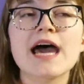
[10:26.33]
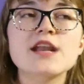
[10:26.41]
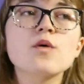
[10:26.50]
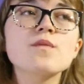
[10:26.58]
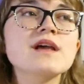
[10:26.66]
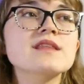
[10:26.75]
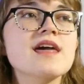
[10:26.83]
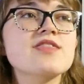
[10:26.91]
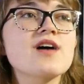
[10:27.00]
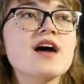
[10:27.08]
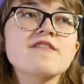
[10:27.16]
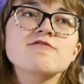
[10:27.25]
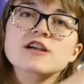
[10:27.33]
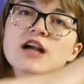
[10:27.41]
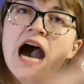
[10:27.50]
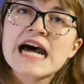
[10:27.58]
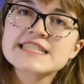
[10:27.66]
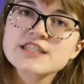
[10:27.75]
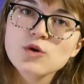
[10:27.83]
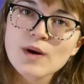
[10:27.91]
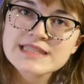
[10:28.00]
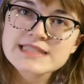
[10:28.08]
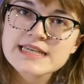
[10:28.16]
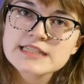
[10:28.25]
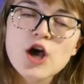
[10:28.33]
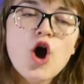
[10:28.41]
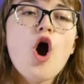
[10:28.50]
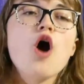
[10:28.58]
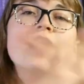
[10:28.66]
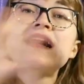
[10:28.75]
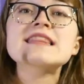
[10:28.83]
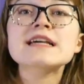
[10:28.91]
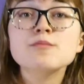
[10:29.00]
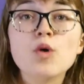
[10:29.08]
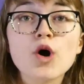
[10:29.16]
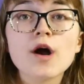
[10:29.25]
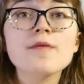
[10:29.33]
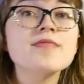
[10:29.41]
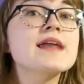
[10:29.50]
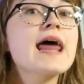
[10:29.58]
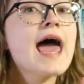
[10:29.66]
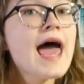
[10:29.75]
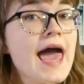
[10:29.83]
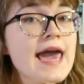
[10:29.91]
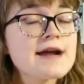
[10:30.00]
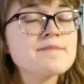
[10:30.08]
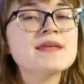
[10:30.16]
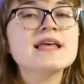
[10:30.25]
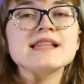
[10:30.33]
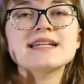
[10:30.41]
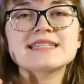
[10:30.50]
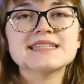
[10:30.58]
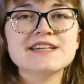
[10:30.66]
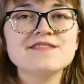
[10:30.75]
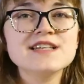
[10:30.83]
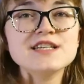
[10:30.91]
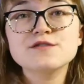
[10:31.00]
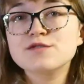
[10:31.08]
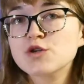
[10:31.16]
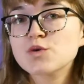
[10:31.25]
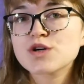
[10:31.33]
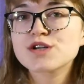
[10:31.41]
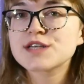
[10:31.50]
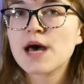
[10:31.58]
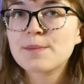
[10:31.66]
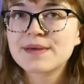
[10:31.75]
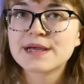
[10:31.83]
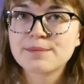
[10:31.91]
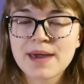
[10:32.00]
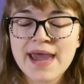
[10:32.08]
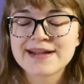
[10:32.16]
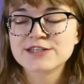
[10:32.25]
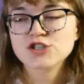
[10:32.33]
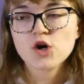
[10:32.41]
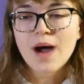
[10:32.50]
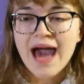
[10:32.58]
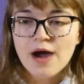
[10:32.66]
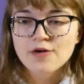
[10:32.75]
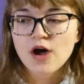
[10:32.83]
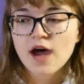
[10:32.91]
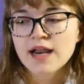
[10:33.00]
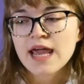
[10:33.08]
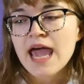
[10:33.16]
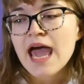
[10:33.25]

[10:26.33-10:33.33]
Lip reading: I don't think they thought of the consequences or anything more than, hey, let's give these viewers a big bang to go out on.